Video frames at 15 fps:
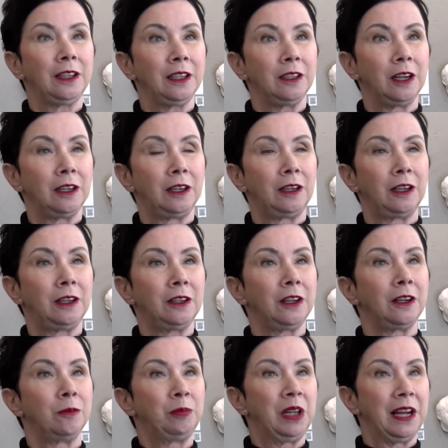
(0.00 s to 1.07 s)
uh,
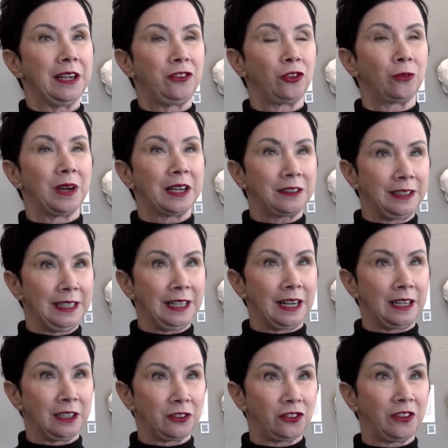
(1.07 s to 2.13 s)
applied directly
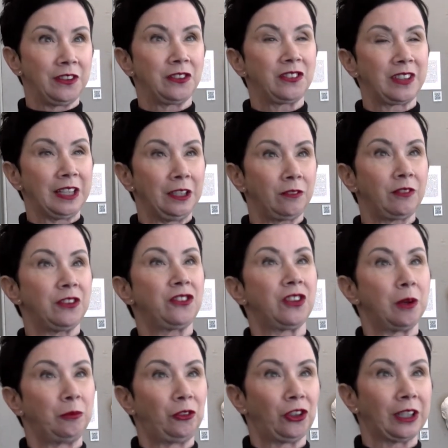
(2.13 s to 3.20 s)
onto the skin of the
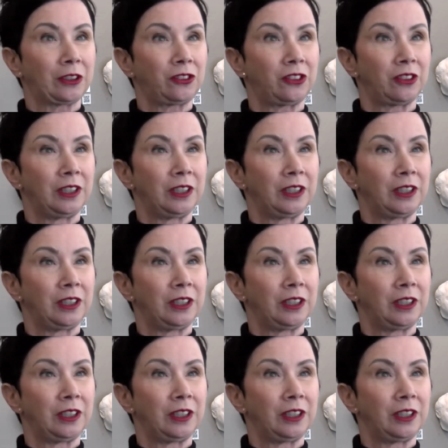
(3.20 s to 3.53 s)
subject